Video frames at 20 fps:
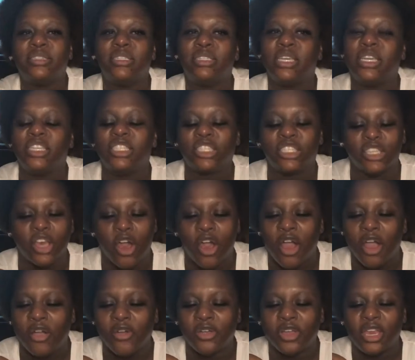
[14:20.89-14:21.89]
he's
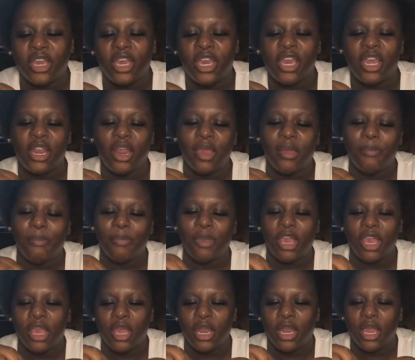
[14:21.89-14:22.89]
sorry, he didn't
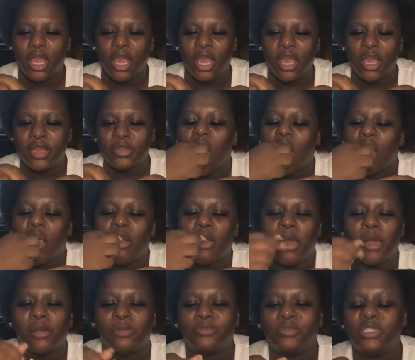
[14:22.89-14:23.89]
mean
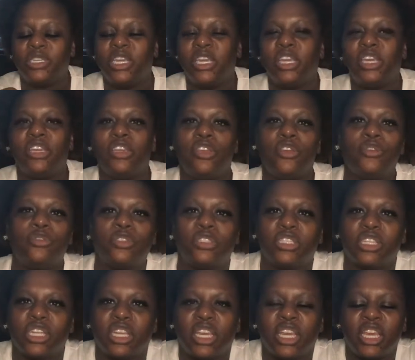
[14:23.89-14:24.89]
it, he ain't used
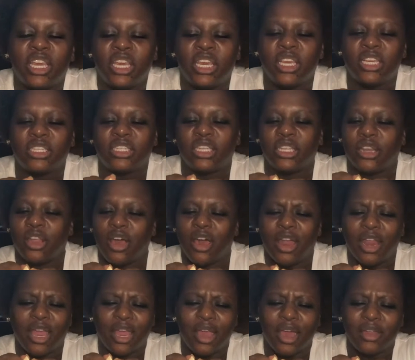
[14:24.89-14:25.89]
to this, and all
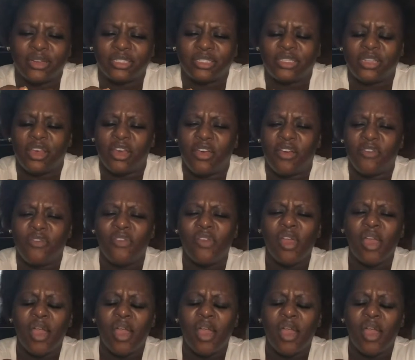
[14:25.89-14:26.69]
that kind of stuff.